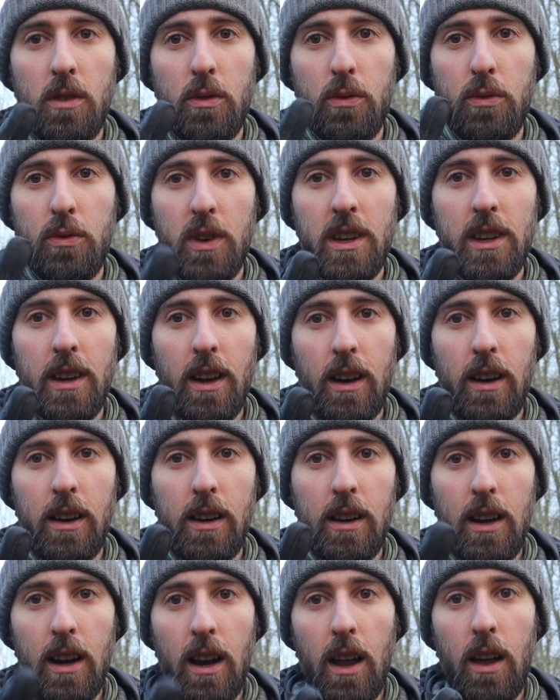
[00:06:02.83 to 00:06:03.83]
fingered
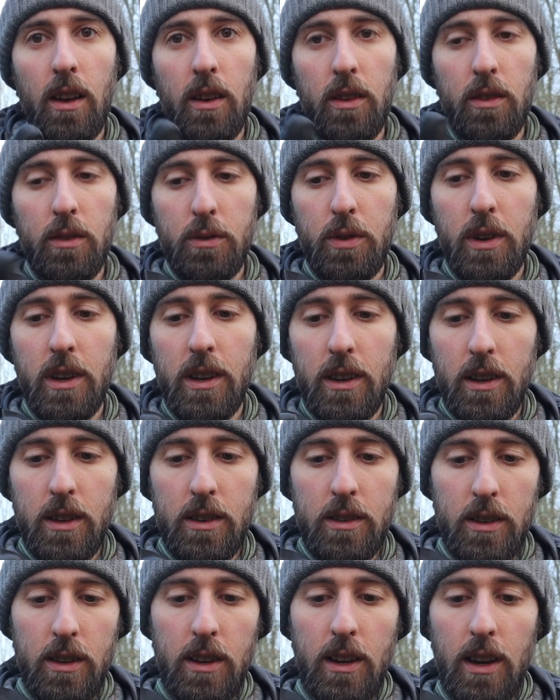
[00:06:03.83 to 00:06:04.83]

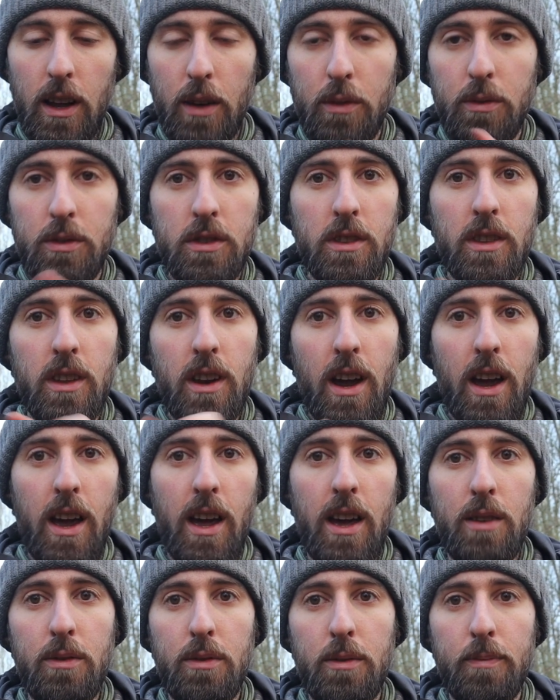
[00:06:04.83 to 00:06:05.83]
gloves that I
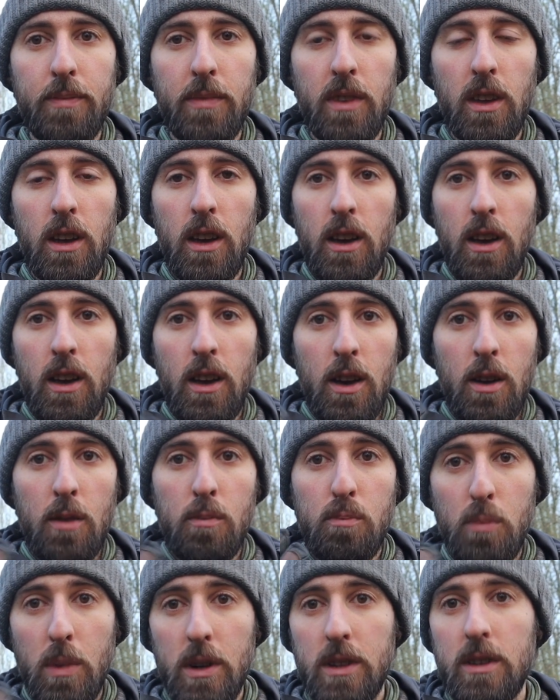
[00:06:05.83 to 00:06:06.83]
have.
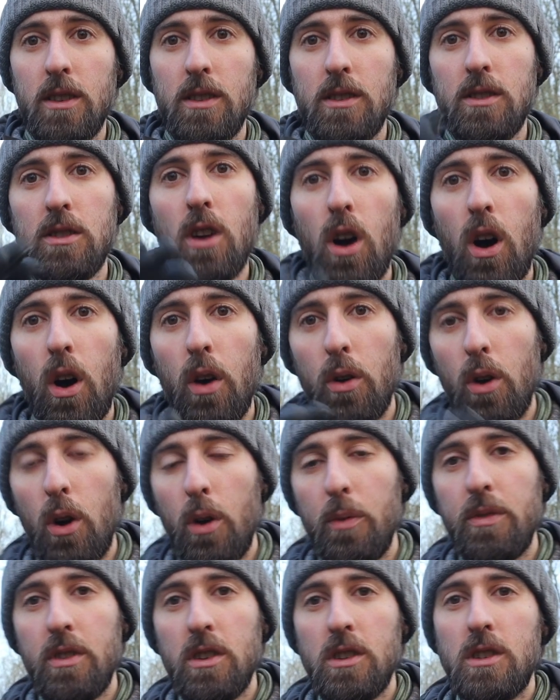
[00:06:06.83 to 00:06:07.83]
Mittens are
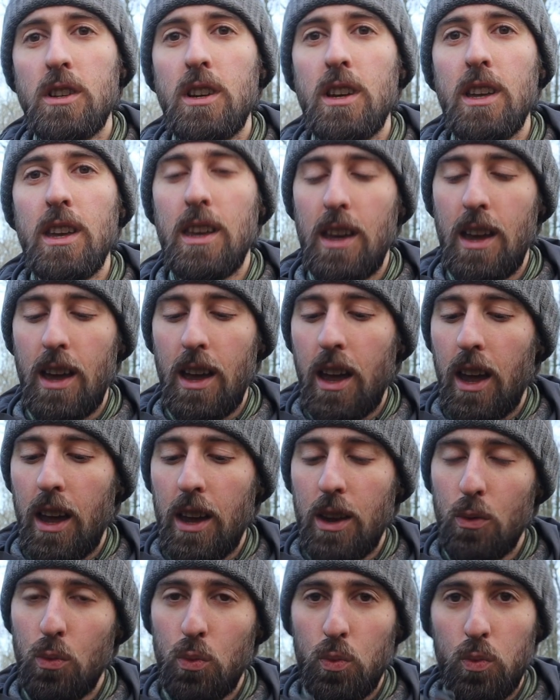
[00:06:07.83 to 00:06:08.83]
obviously
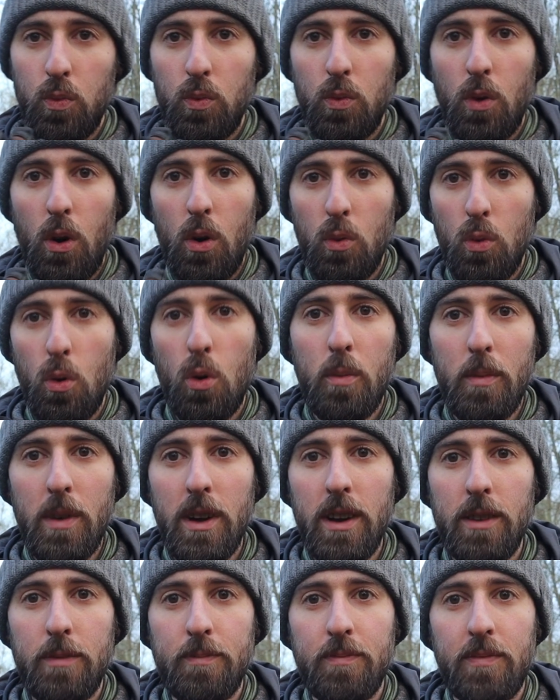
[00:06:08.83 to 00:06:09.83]
are
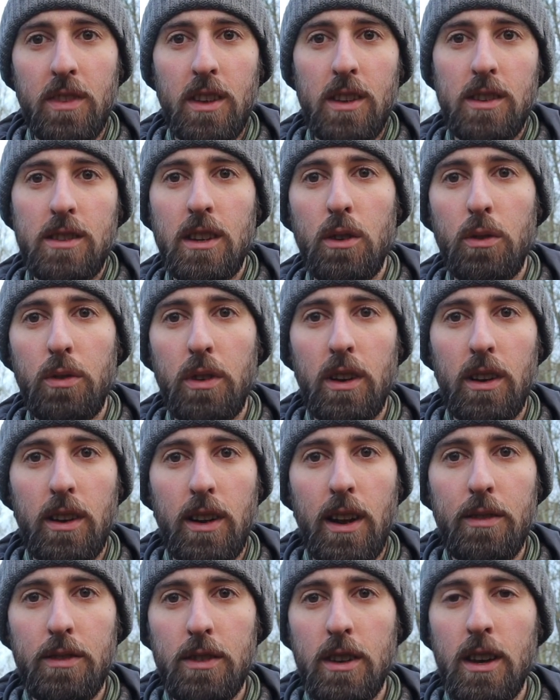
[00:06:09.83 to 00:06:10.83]
warmer than single fingered
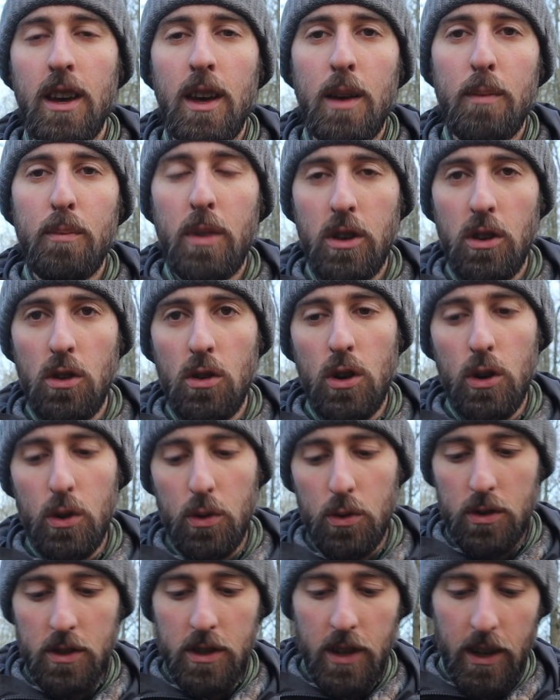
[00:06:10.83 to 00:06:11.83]
gloves, but you
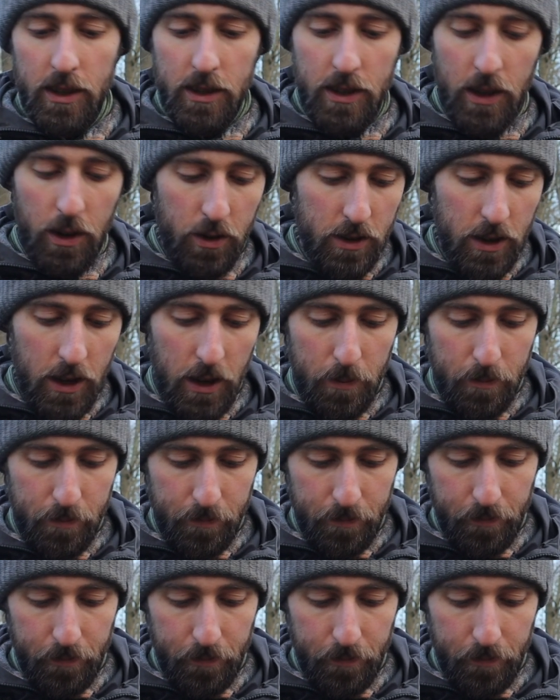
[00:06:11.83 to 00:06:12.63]
lose dexterity.